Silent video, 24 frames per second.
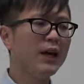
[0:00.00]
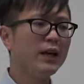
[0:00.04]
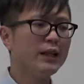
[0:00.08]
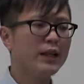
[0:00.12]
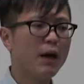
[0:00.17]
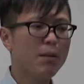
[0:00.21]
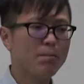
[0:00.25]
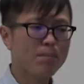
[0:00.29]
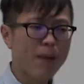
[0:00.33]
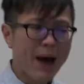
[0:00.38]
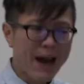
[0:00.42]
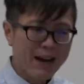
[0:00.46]

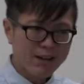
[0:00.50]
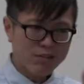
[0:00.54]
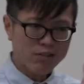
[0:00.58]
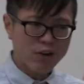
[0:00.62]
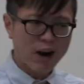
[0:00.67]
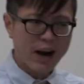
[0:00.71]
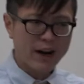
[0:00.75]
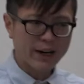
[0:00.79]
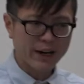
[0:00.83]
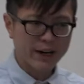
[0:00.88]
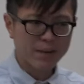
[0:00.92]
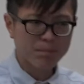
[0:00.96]
Now,
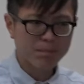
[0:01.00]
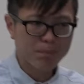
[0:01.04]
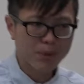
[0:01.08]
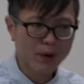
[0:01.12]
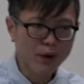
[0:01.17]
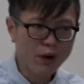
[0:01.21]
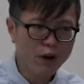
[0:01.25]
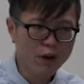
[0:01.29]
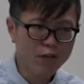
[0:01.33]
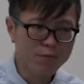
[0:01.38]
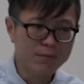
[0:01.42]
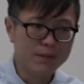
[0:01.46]
background
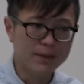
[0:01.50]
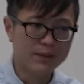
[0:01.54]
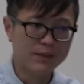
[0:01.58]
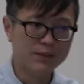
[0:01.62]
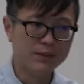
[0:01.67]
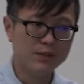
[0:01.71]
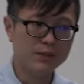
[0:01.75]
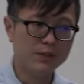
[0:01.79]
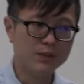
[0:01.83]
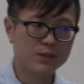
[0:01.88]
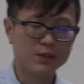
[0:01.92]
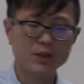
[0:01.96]

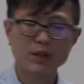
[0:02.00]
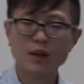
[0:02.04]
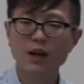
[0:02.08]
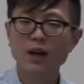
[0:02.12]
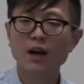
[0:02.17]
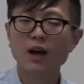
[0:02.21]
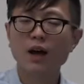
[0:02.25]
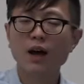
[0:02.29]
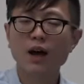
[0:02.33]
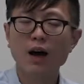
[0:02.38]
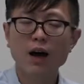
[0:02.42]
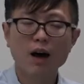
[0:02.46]
improvements
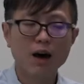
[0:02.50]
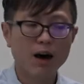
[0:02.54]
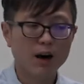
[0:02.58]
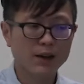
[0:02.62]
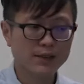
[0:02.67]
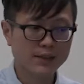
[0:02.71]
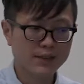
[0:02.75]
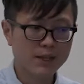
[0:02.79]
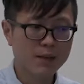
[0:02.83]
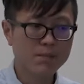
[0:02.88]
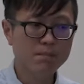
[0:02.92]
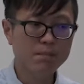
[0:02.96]
are
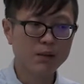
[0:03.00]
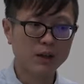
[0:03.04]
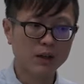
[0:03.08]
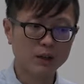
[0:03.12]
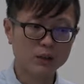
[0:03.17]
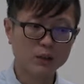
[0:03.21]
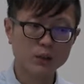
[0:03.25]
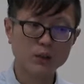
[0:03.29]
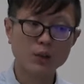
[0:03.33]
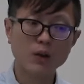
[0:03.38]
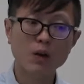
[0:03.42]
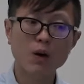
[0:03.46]
similar
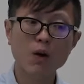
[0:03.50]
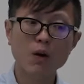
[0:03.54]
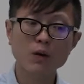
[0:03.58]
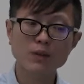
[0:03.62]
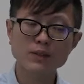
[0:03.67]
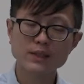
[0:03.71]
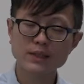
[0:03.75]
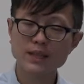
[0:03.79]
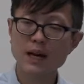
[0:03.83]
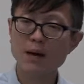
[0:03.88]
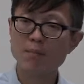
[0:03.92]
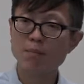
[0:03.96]
to the
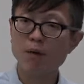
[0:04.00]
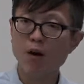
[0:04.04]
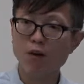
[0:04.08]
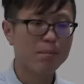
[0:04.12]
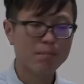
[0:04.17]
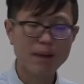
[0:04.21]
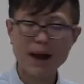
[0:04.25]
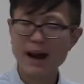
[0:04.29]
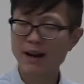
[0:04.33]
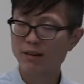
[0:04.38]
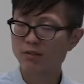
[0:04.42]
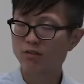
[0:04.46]
concept of
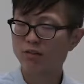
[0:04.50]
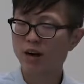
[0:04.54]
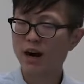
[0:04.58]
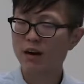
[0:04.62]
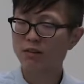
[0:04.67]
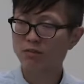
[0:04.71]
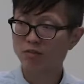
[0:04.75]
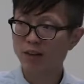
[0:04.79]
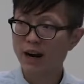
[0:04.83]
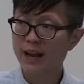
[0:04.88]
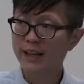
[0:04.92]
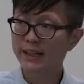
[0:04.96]

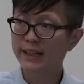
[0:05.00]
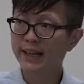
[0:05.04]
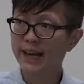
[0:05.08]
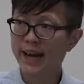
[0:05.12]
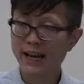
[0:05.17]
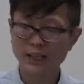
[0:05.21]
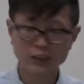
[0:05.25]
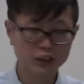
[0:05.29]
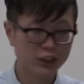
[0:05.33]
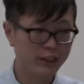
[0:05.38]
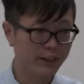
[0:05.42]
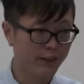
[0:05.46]
background
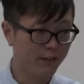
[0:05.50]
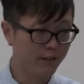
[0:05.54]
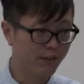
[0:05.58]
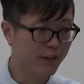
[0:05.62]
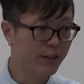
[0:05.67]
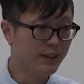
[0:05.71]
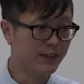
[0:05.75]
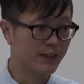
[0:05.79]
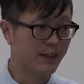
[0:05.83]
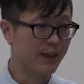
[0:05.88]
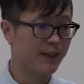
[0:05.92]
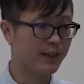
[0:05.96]
radiation in
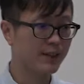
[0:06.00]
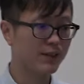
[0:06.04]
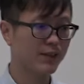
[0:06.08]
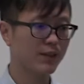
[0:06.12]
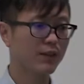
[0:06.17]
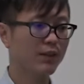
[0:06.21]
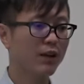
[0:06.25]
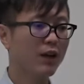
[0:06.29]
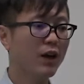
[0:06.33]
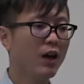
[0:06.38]
physics.